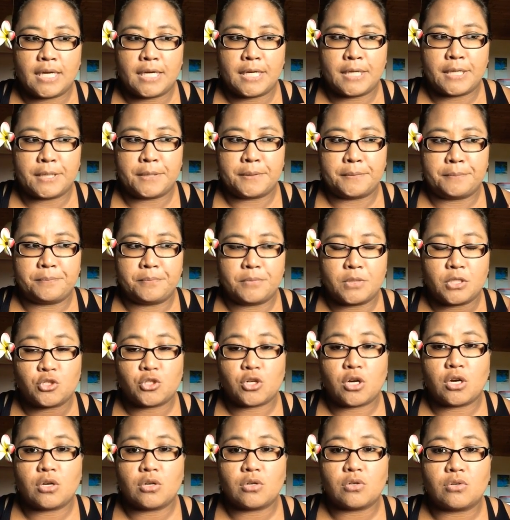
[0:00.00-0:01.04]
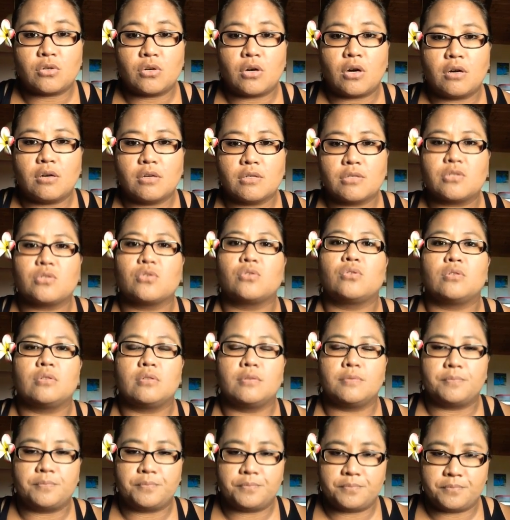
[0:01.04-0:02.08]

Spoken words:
the charcoal also